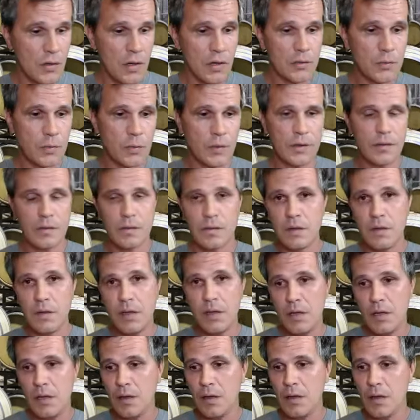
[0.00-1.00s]
with
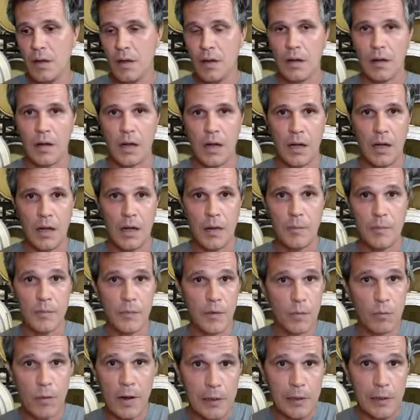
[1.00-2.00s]
the um, the
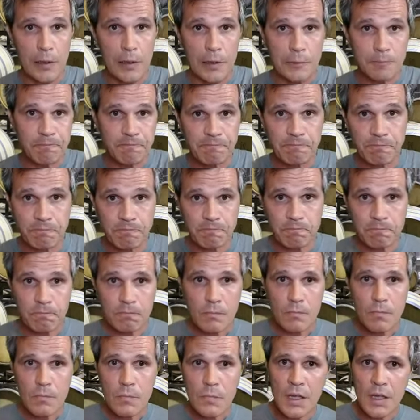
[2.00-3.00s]
regular,
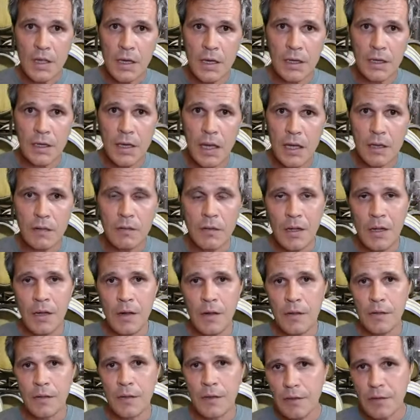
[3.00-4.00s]
and again
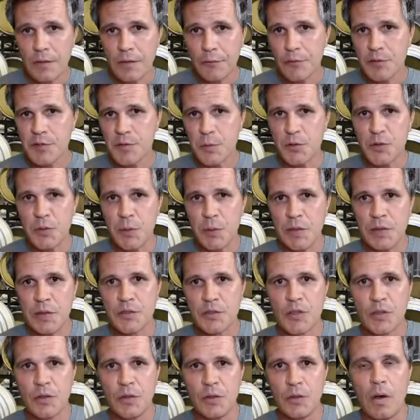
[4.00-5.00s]
the difference between the
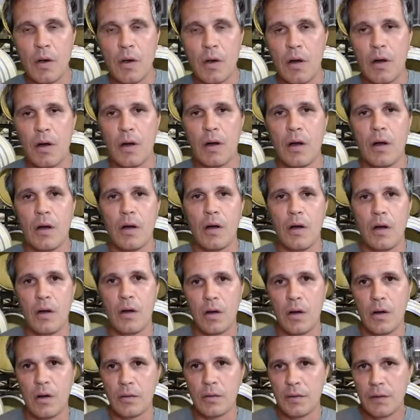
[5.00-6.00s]
two are,
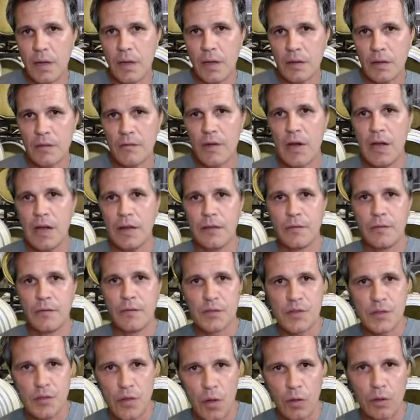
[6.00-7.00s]
are young vine
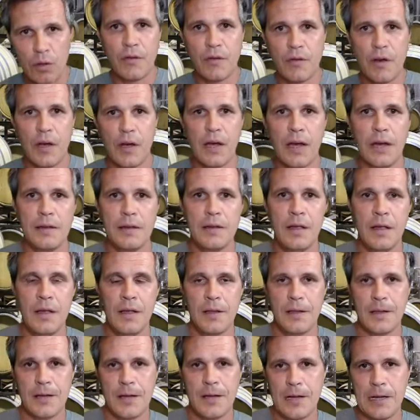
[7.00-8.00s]
versus older vine.
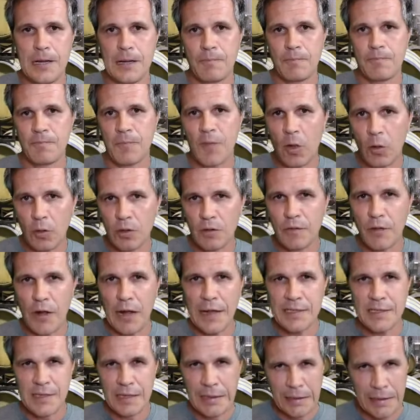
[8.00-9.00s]
Um, older
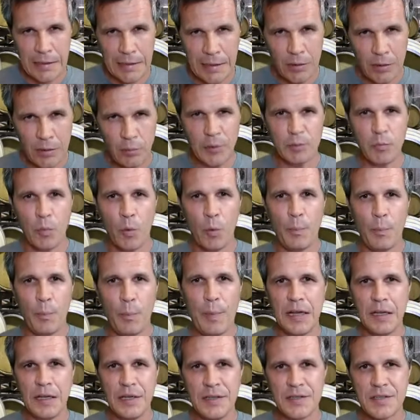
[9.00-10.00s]
vines a little bit more
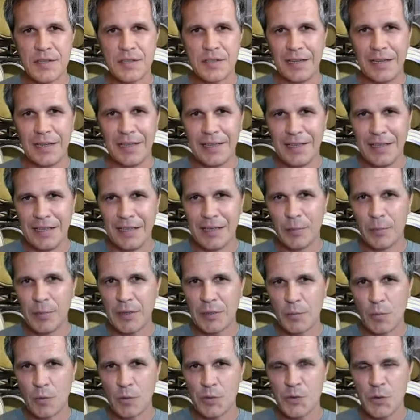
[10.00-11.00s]
balanced, a little bit
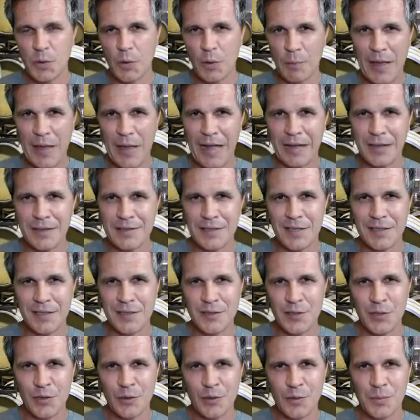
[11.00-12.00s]
more sort of balanced in
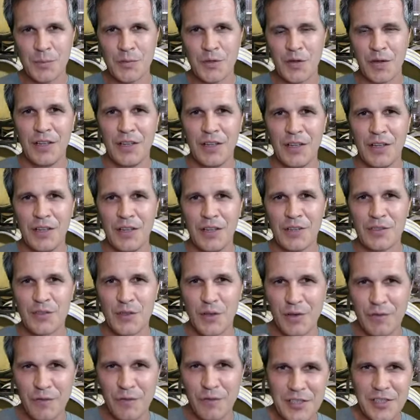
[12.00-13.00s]
terms of sort
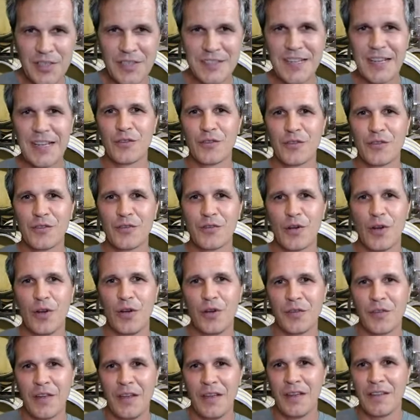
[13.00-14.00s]
of vegetative
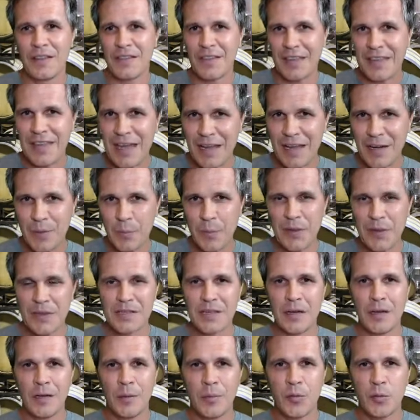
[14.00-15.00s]
growth. The canopy is a
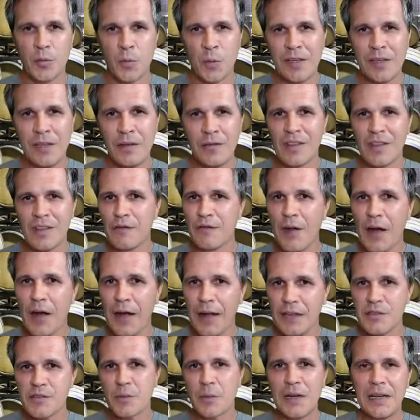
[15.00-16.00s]
little bit more even. The
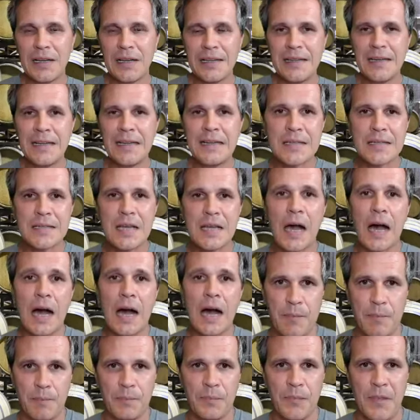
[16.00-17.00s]
vines really need
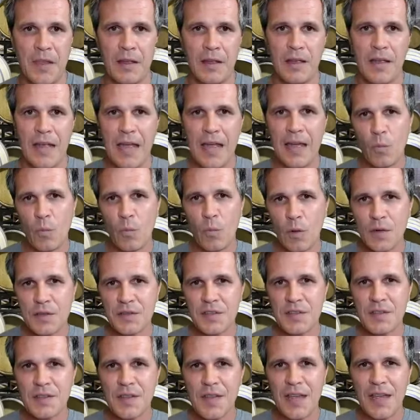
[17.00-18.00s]
time. And
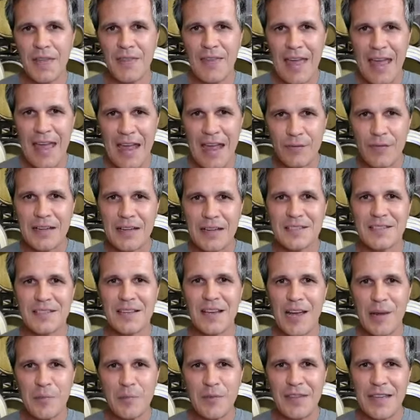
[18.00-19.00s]
once they, they have that
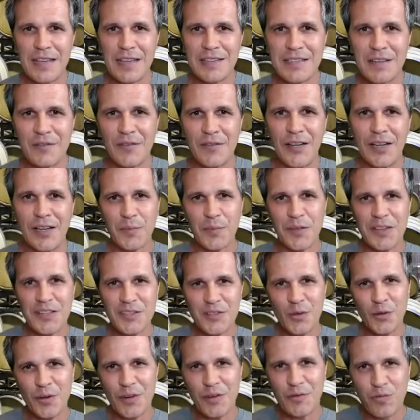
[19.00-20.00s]
time and they develop, they
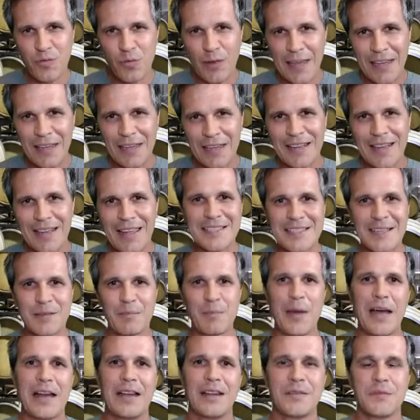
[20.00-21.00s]
sort of regulate and
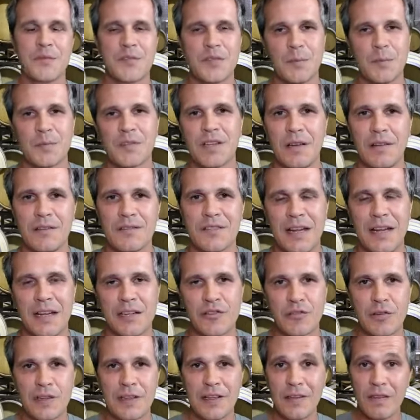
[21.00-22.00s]
balance themselves
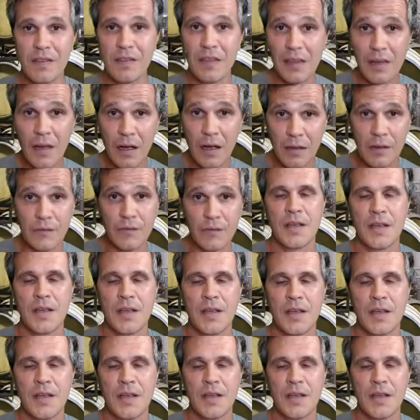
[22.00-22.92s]
naturally. The younger vines,